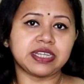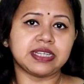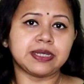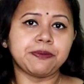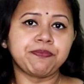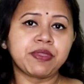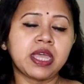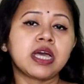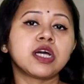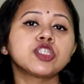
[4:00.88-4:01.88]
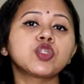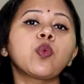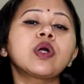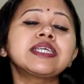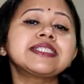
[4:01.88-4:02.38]
affected.
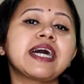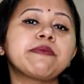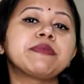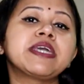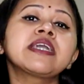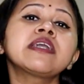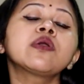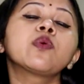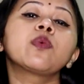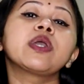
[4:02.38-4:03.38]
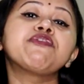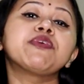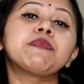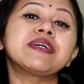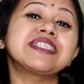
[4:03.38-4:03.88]
So what is happening,
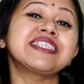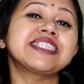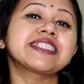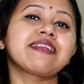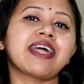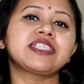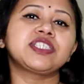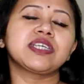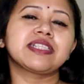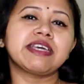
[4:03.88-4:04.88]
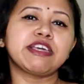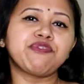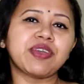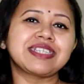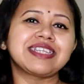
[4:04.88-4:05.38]
if a person is scratching the
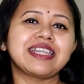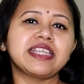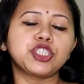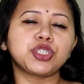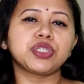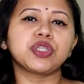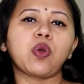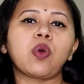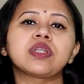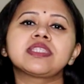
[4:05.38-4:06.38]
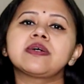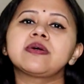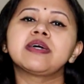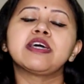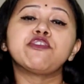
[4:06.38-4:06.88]
affected lesion or
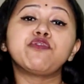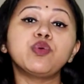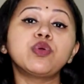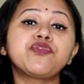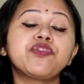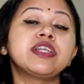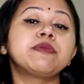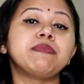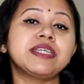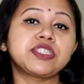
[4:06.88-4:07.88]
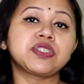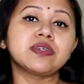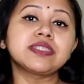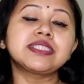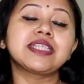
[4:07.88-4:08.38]
the fluid filled
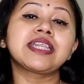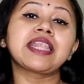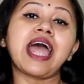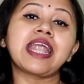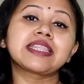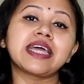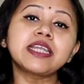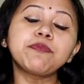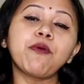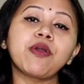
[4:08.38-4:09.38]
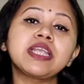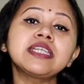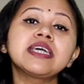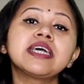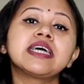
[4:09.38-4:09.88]
blisters, then at that
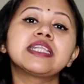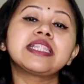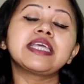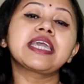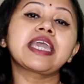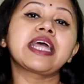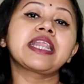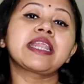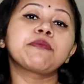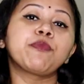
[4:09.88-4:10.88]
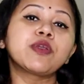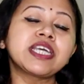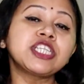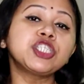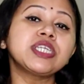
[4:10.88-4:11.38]
point they can
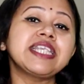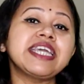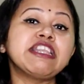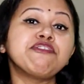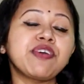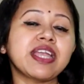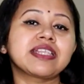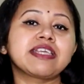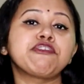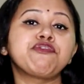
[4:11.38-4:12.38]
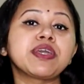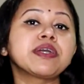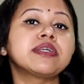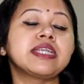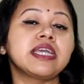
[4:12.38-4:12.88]
potentially infect their
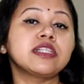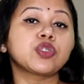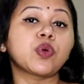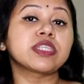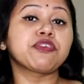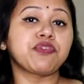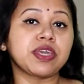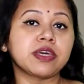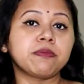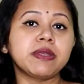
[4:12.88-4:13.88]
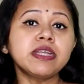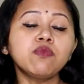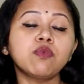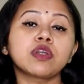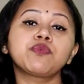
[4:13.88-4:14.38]
fingernails or the finger
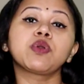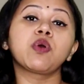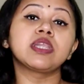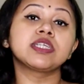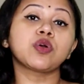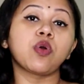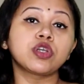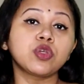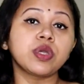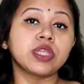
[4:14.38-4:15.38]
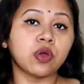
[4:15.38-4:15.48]
bed, what we call as auto